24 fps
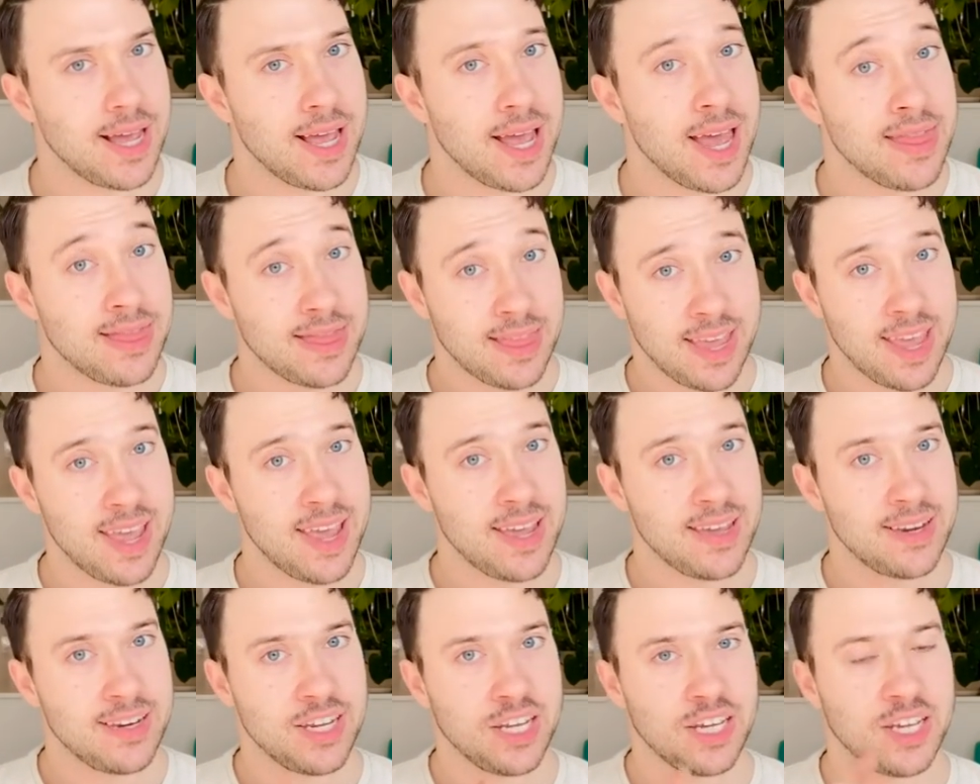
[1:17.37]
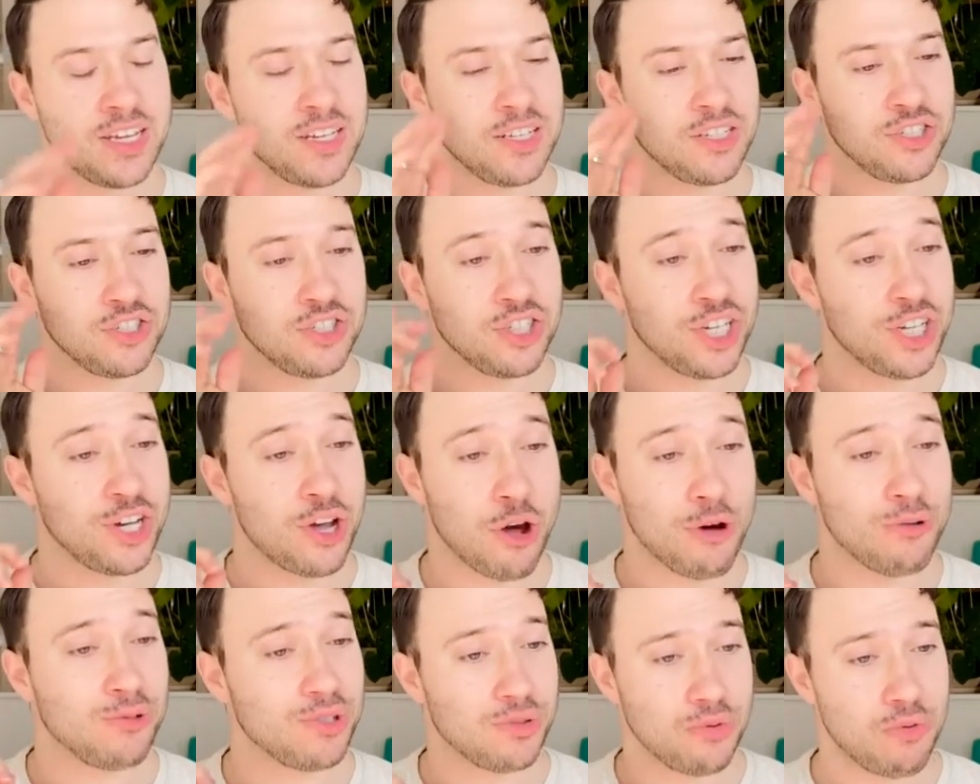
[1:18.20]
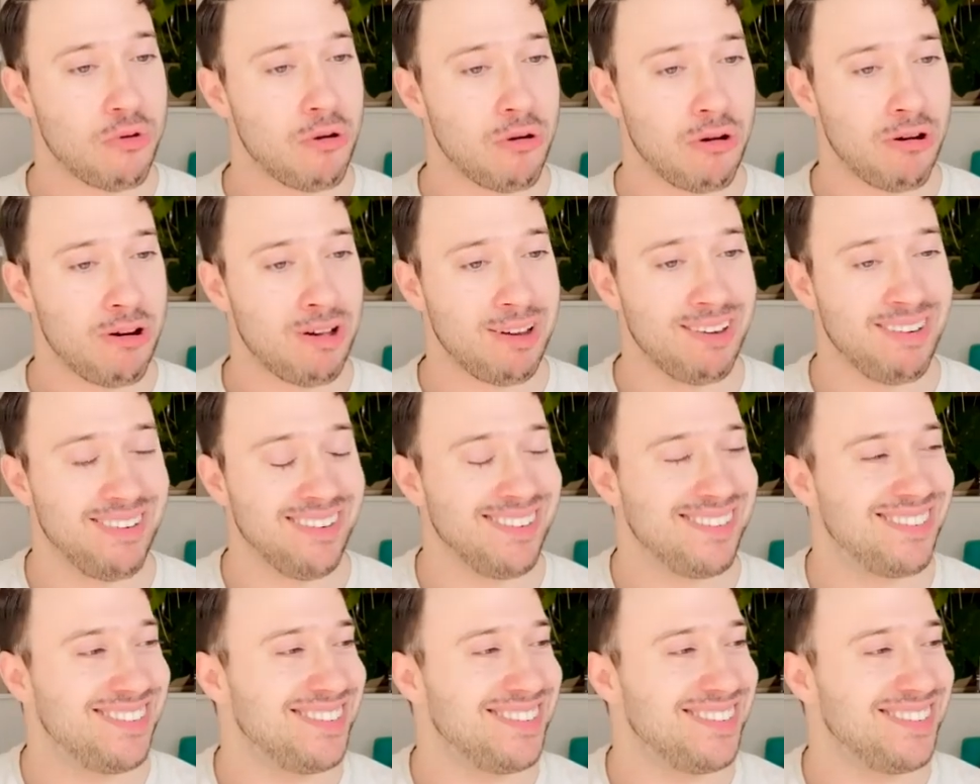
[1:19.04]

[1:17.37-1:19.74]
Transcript: And then she goes on